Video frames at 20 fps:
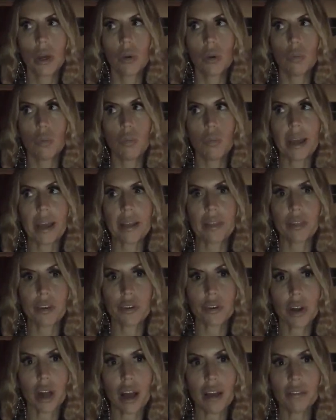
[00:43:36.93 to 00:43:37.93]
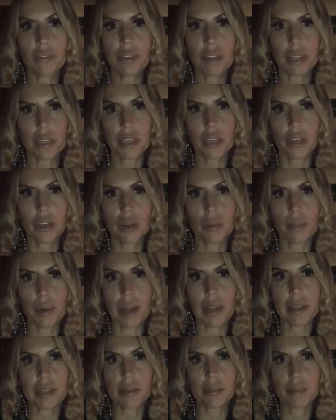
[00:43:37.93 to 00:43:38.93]
when they're not feeling good
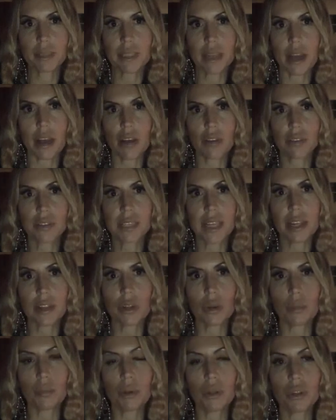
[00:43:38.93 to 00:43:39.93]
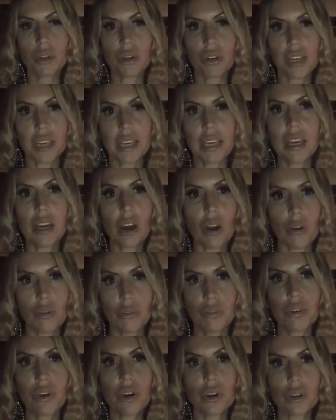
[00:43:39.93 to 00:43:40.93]
about themselves and they'll put their ego
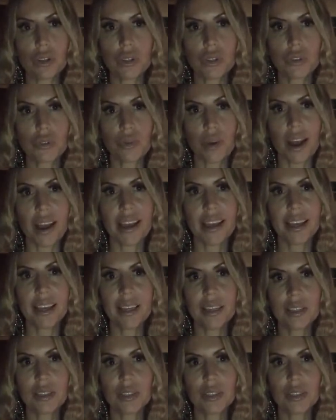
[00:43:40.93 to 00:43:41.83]
first, right?